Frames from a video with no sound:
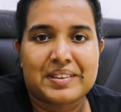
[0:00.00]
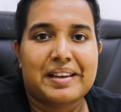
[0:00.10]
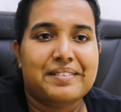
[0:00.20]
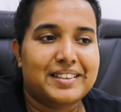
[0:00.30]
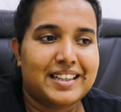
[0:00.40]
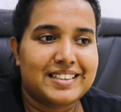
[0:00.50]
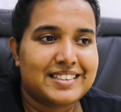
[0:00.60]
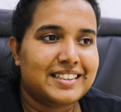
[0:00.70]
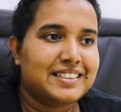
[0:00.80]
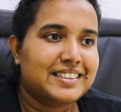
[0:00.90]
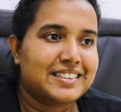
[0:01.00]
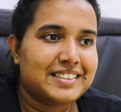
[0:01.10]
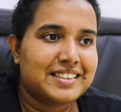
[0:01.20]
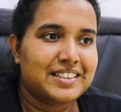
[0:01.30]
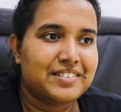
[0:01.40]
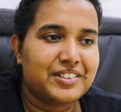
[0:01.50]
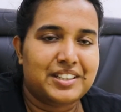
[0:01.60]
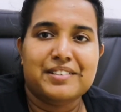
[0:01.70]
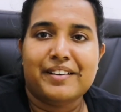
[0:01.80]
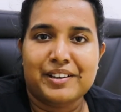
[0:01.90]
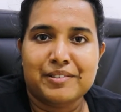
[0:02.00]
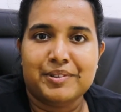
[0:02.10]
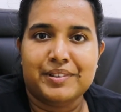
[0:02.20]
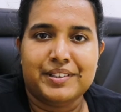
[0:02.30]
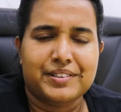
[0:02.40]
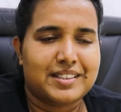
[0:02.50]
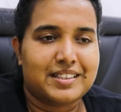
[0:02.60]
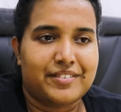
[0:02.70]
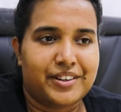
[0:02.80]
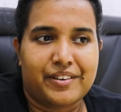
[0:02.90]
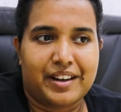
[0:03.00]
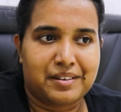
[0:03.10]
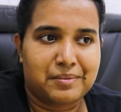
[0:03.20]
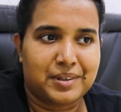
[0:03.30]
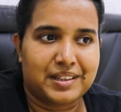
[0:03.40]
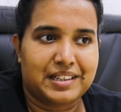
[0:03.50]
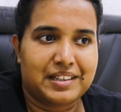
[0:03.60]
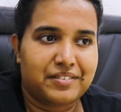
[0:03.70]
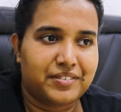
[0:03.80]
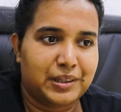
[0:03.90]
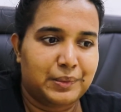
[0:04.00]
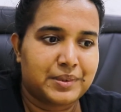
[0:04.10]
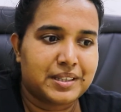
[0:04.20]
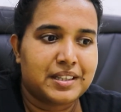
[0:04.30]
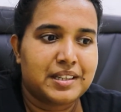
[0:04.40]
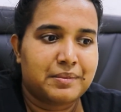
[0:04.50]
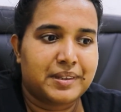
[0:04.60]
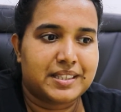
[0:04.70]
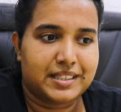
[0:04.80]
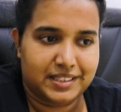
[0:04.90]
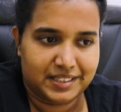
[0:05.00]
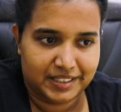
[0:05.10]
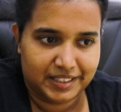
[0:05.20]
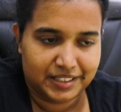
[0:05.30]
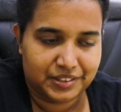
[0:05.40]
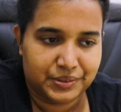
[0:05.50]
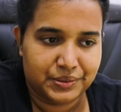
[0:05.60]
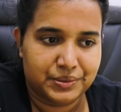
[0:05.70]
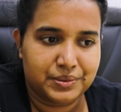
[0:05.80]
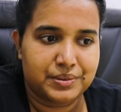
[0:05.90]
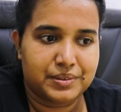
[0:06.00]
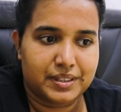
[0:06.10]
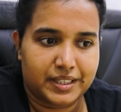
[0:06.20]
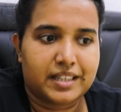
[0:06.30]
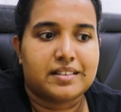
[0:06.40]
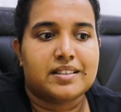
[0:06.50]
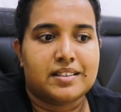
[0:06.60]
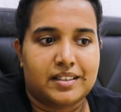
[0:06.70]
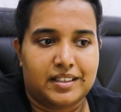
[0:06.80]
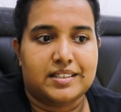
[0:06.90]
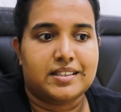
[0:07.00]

Anyway, that is it. This is the video. I hope you enjoyed. This is a very random one that I filmed because I just needed to get things